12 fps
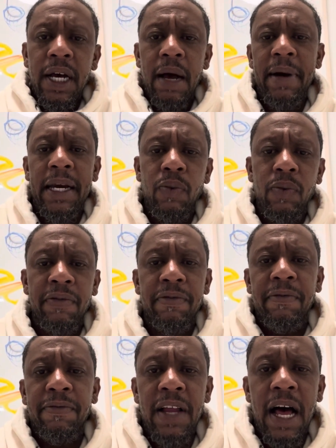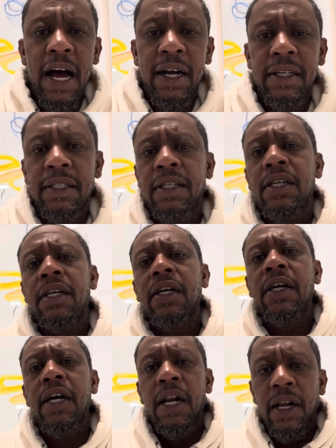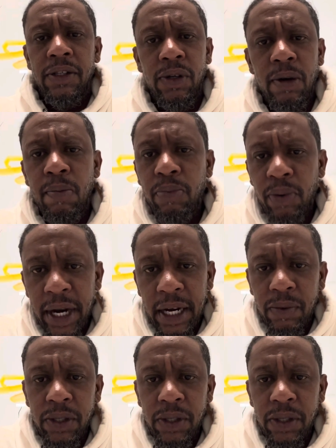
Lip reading: I might have went from flock to the brick,